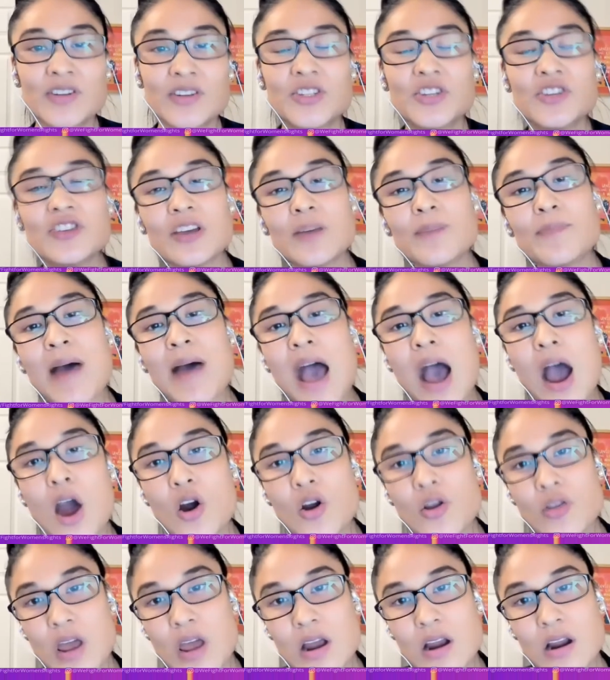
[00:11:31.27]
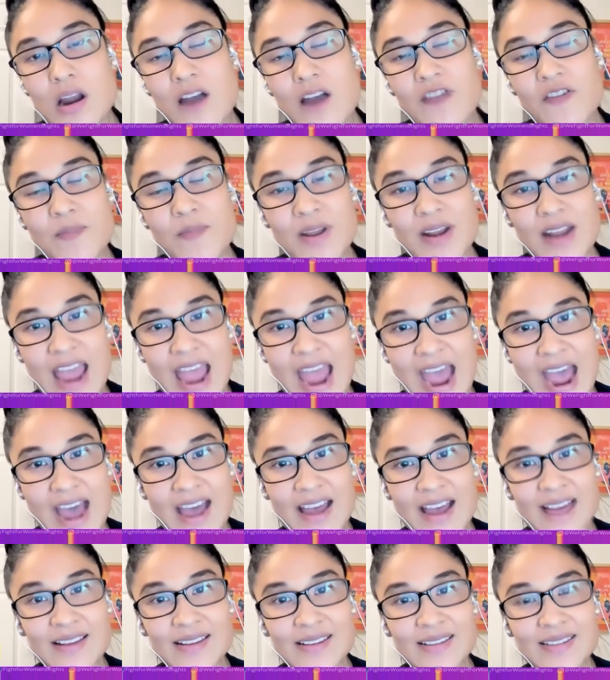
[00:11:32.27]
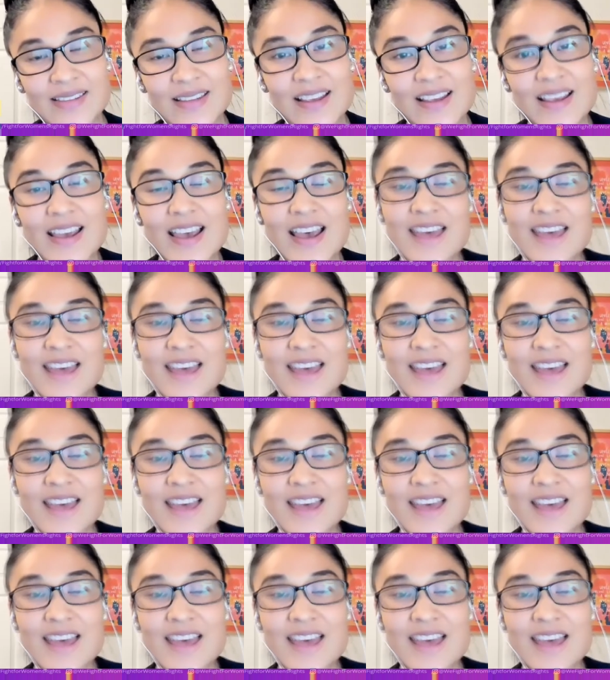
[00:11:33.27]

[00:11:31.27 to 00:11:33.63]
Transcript: to the power that government has,